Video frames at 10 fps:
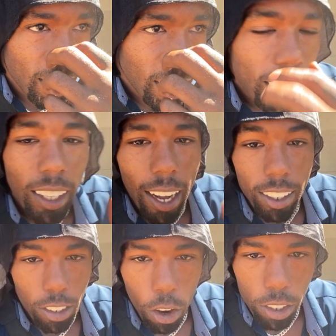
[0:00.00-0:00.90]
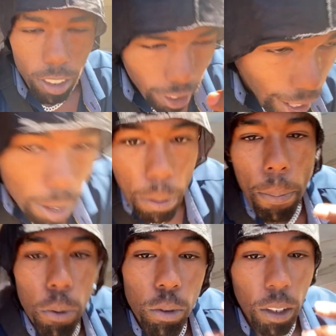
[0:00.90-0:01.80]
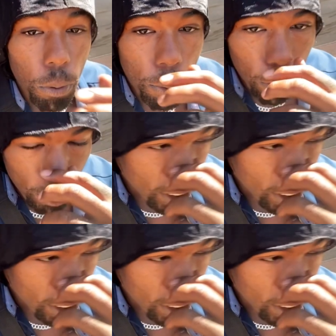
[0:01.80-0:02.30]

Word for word: there's a lot of stalkers. There's a lot of people who's not supposed to be on this